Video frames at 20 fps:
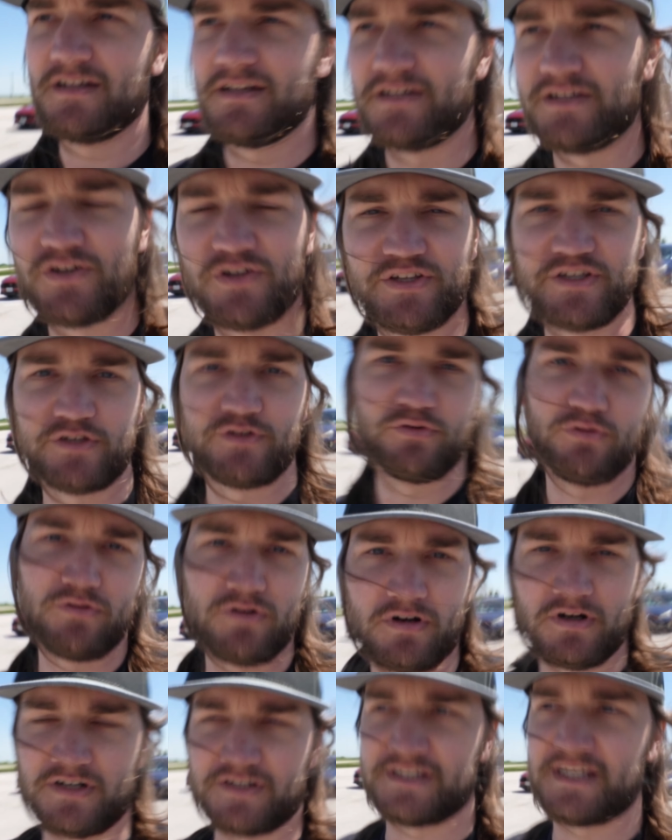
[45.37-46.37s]
The only cool
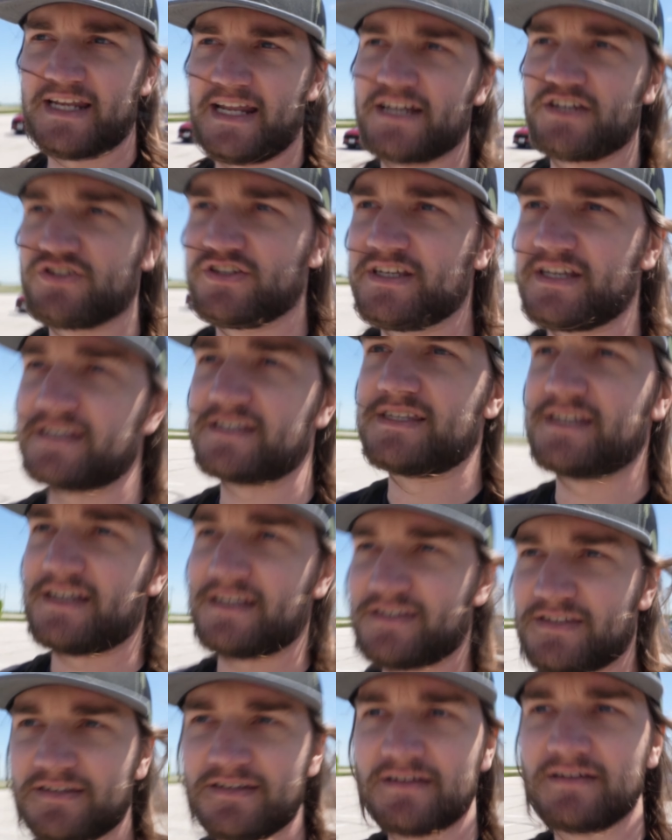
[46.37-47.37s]
cars that actually
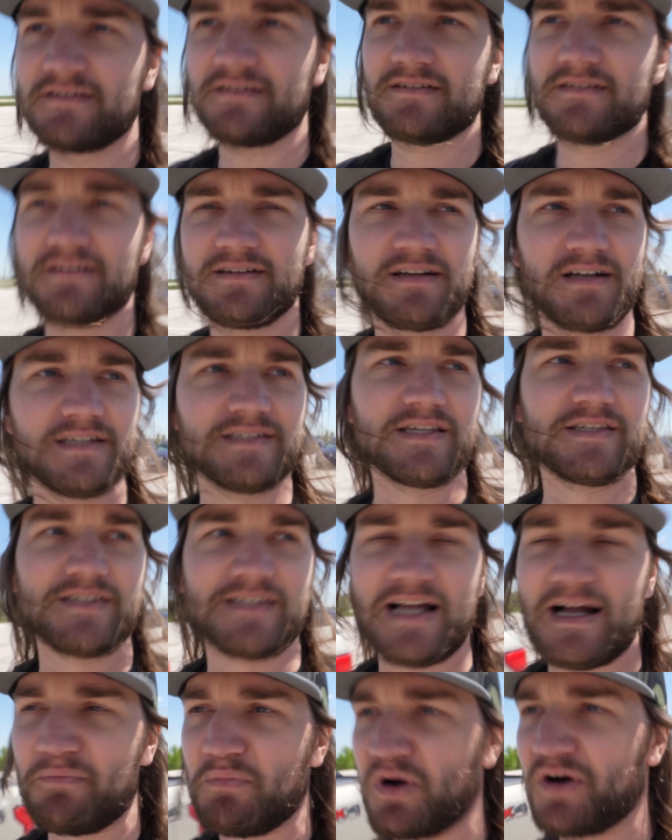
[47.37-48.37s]
exist because it's
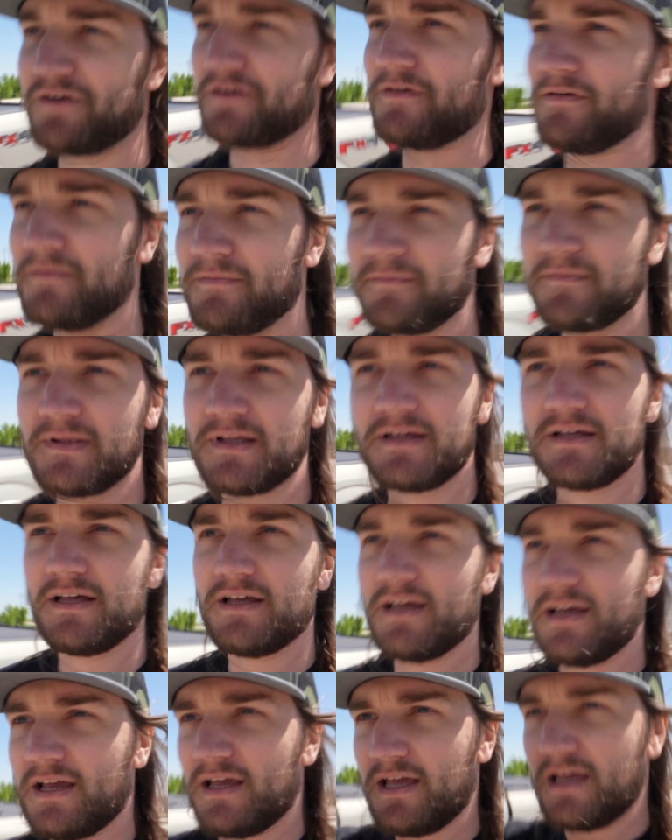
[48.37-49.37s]
not modern.
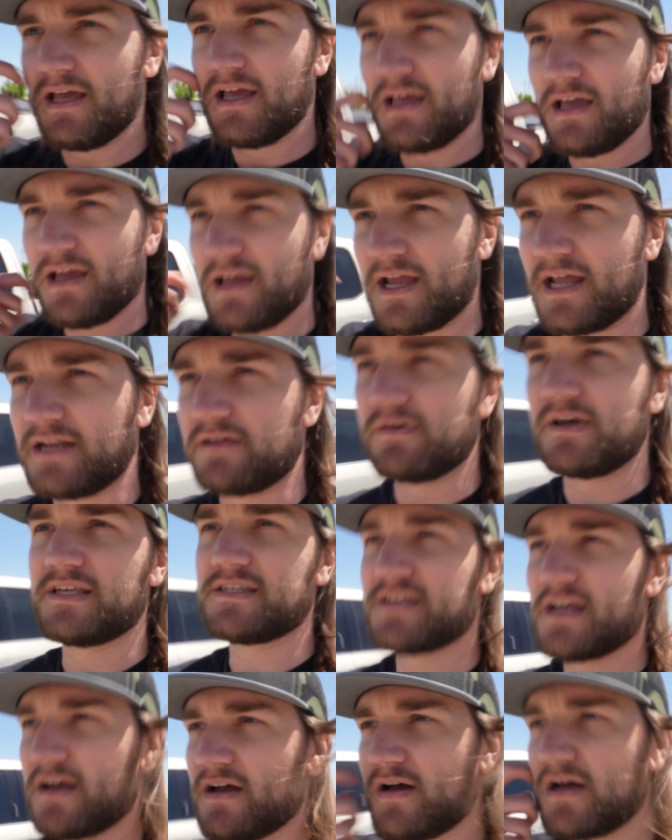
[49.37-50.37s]

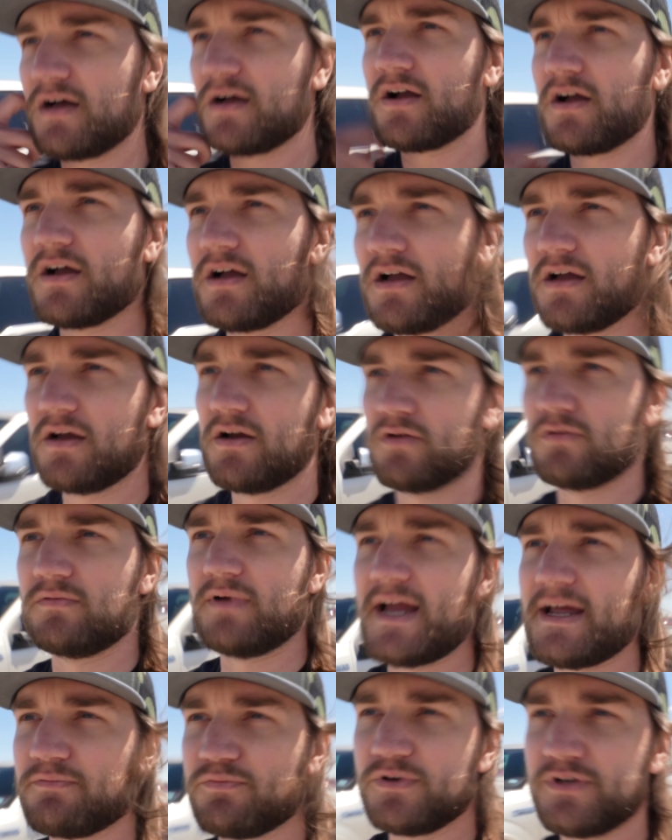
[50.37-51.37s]
Anyways,
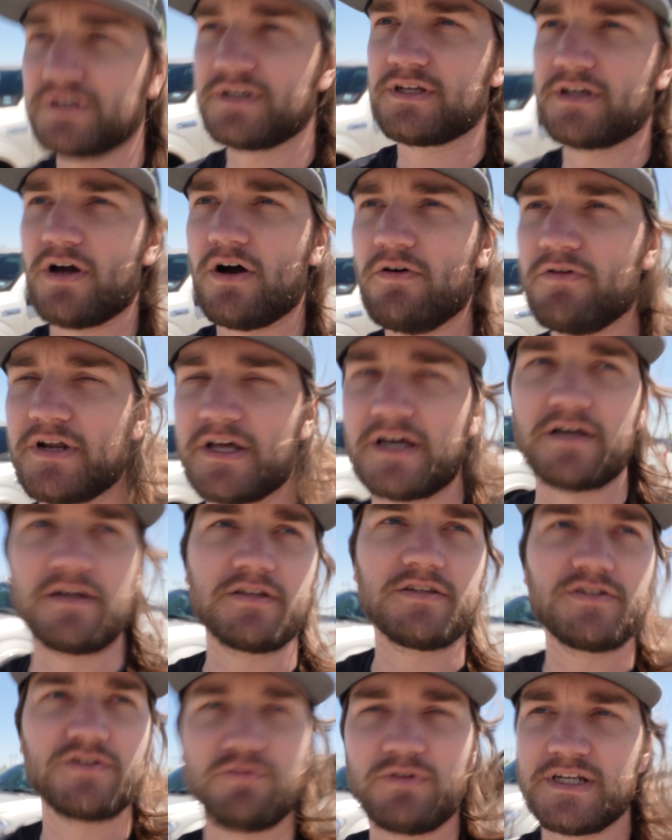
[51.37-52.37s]
Radwood COTA
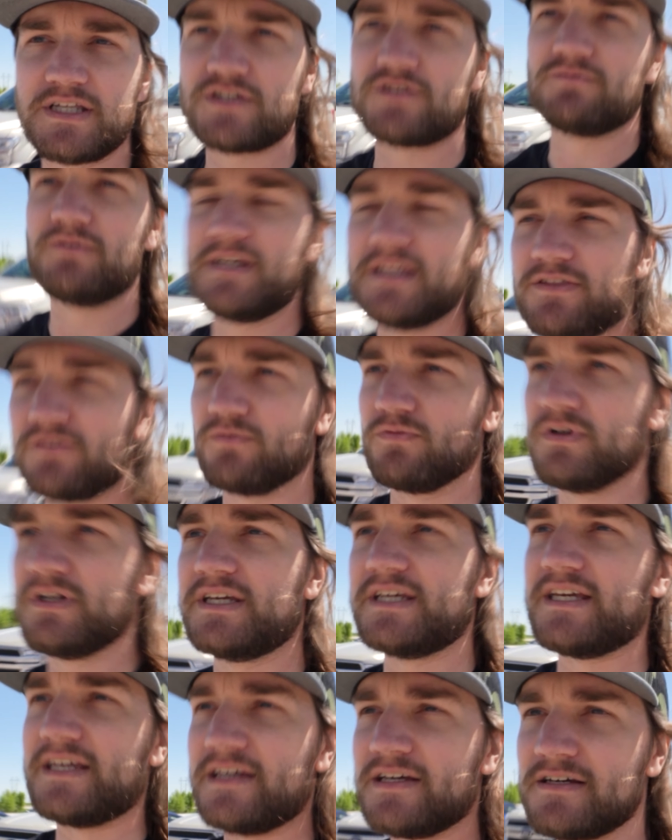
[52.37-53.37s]

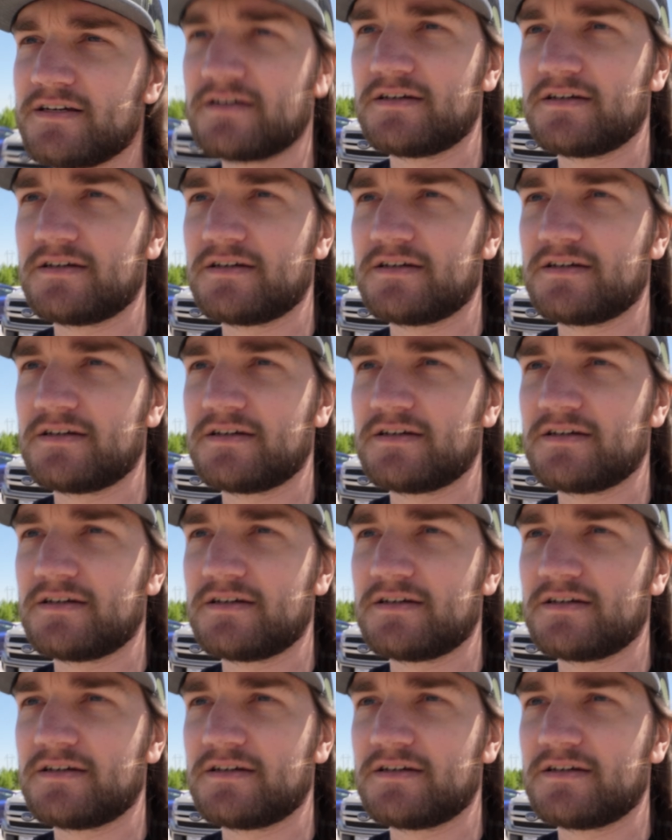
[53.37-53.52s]
2023.